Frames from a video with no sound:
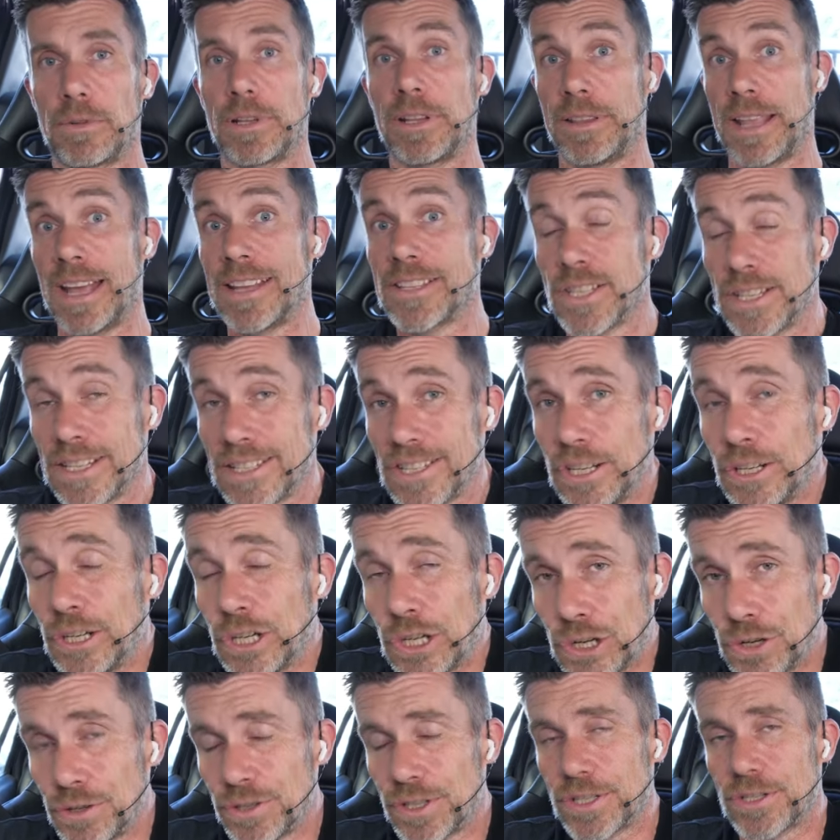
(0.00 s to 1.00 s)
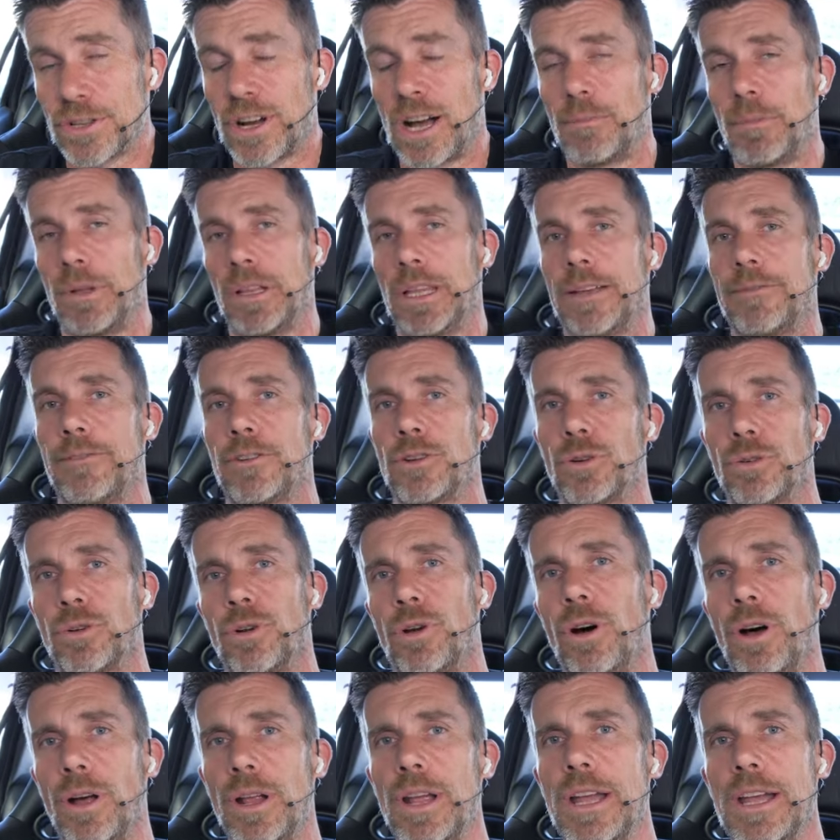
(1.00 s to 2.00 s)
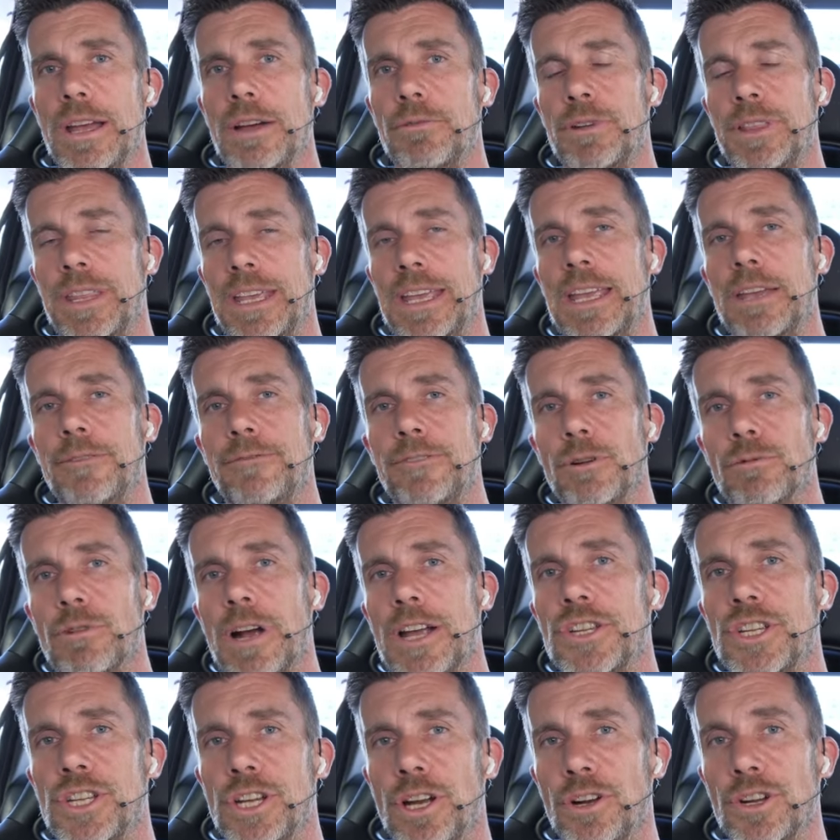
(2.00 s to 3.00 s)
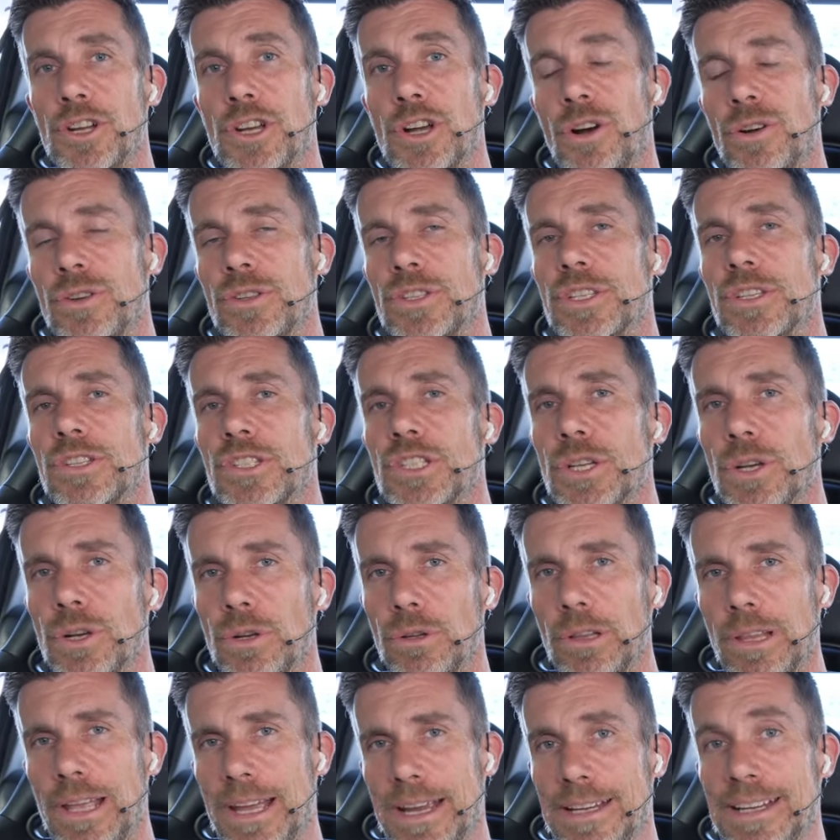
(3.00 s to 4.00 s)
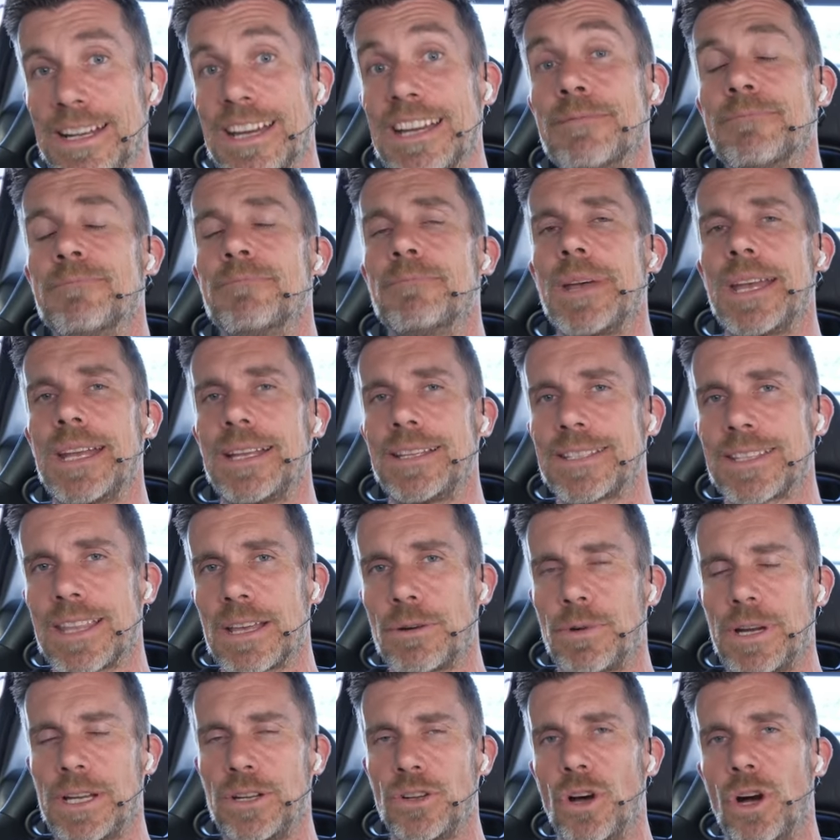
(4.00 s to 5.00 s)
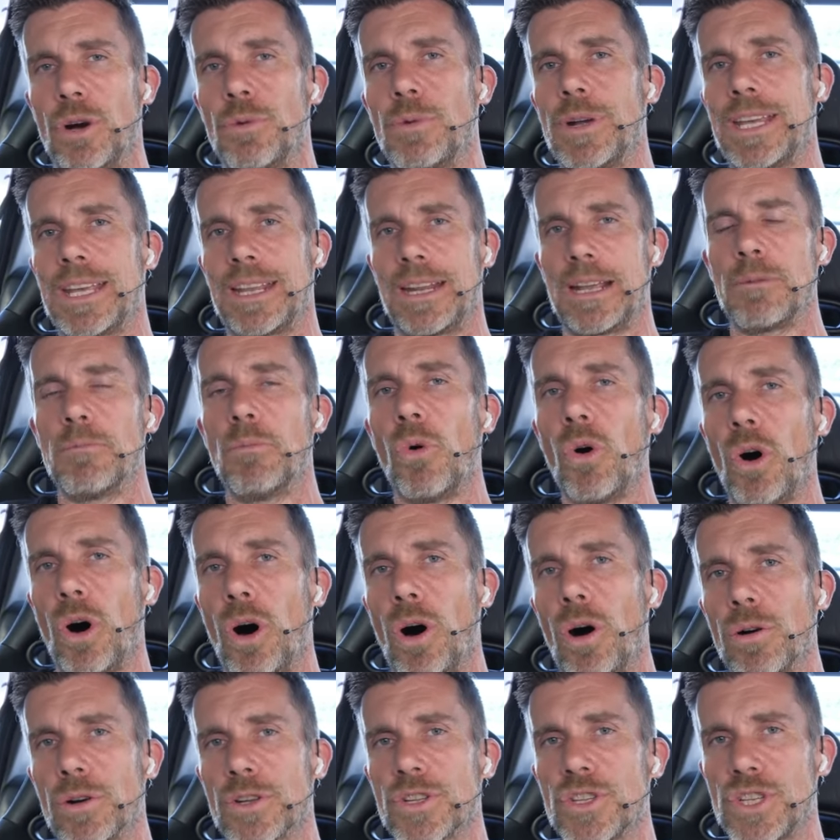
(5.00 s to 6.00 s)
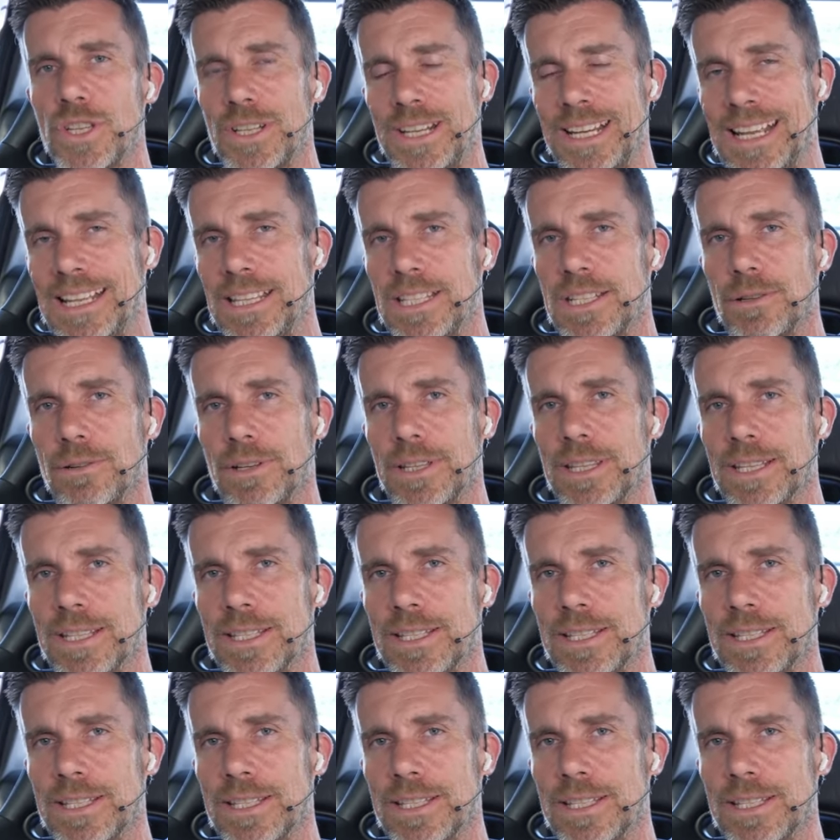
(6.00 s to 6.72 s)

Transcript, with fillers: That's actually a good sign, believe it or not. When the air fuel ratio goes too lean, it means that we know we're getting more oxygen entering the